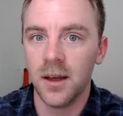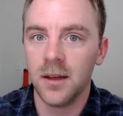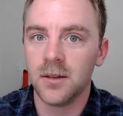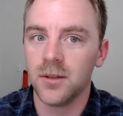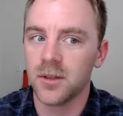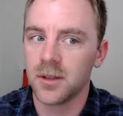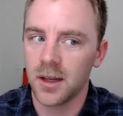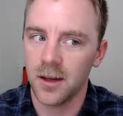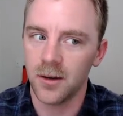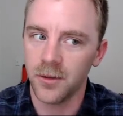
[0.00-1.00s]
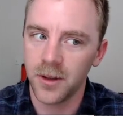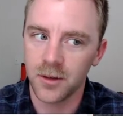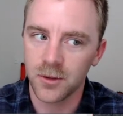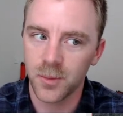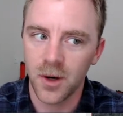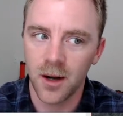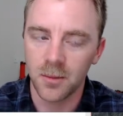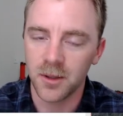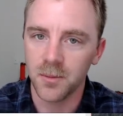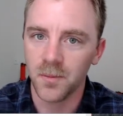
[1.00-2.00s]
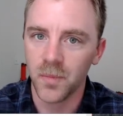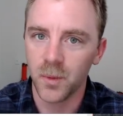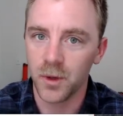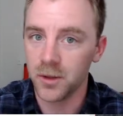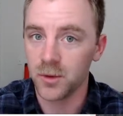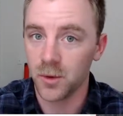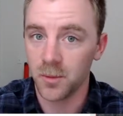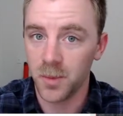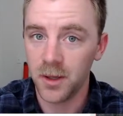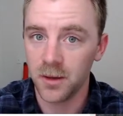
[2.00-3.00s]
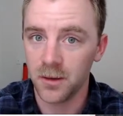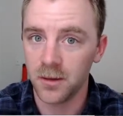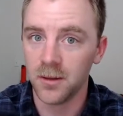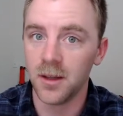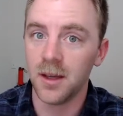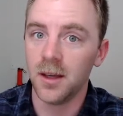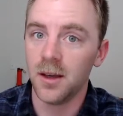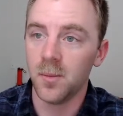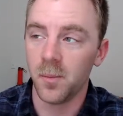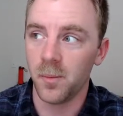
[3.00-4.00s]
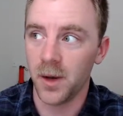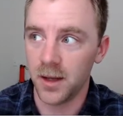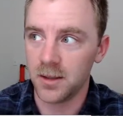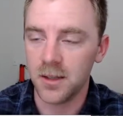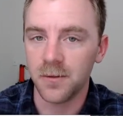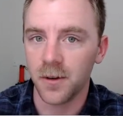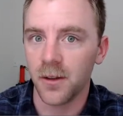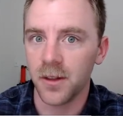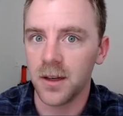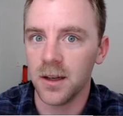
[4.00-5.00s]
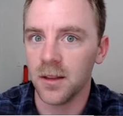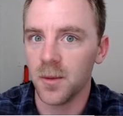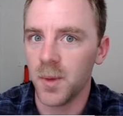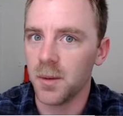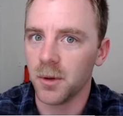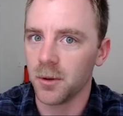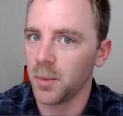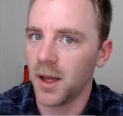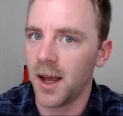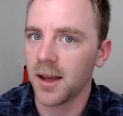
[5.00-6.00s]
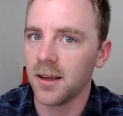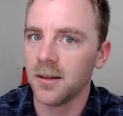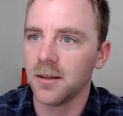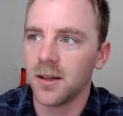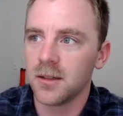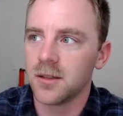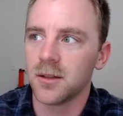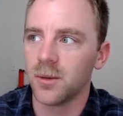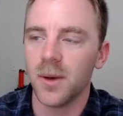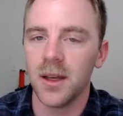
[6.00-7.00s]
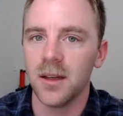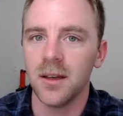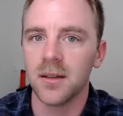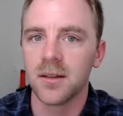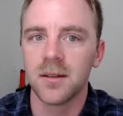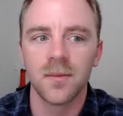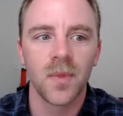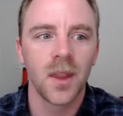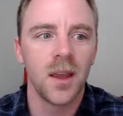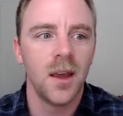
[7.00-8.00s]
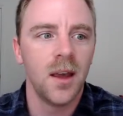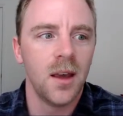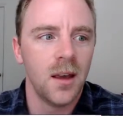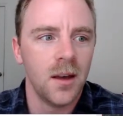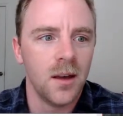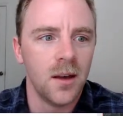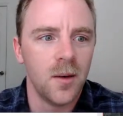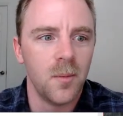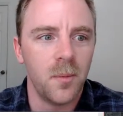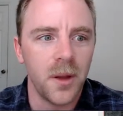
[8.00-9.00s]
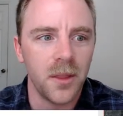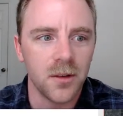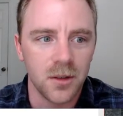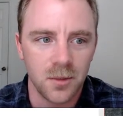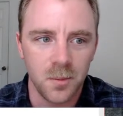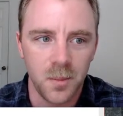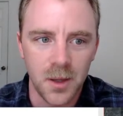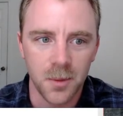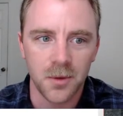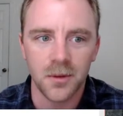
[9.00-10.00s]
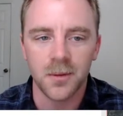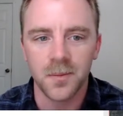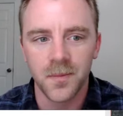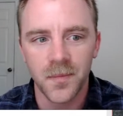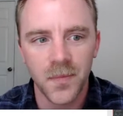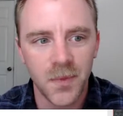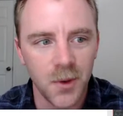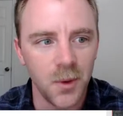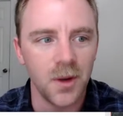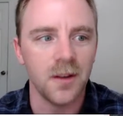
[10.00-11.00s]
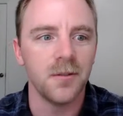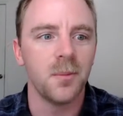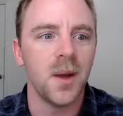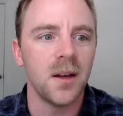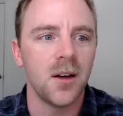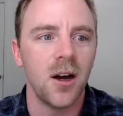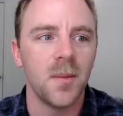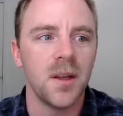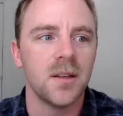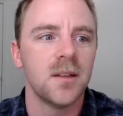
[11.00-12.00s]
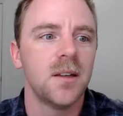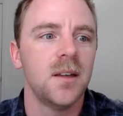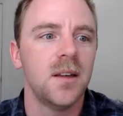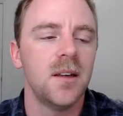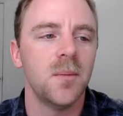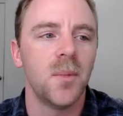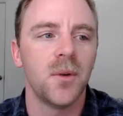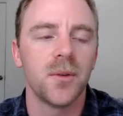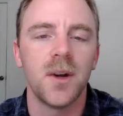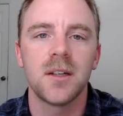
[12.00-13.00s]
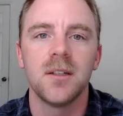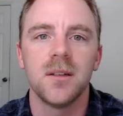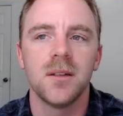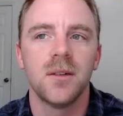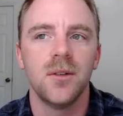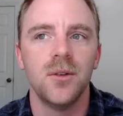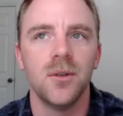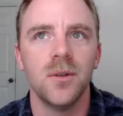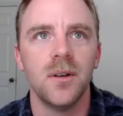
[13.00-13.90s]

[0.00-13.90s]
Just like I don't think there's a problem with Jordan Peele by default thinking that people are black. That's just the way it is. But there's people who have made comments in both directions who,